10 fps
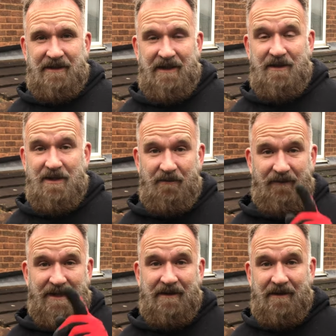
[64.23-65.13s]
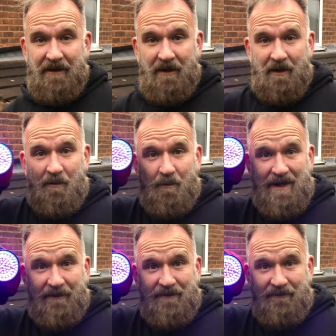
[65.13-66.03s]
in the UV. We
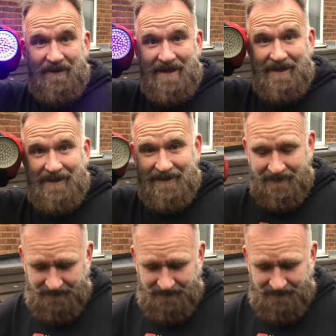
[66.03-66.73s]
love UV. Yeah,